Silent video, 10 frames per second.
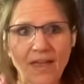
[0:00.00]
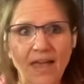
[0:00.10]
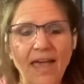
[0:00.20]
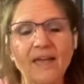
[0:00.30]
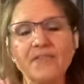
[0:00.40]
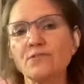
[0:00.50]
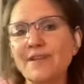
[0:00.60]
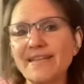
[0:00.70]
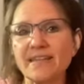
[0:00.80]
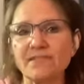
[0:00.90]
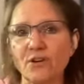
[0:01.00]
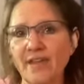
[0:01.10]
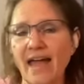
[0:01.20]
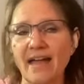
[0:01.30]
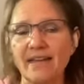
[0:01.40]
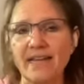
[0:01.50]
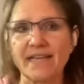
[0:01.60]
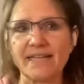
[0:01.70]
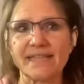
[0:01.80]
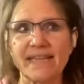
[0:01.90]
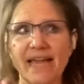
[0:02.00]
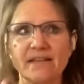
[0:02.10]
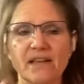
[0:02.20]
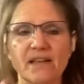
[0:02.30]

And the reason for that is that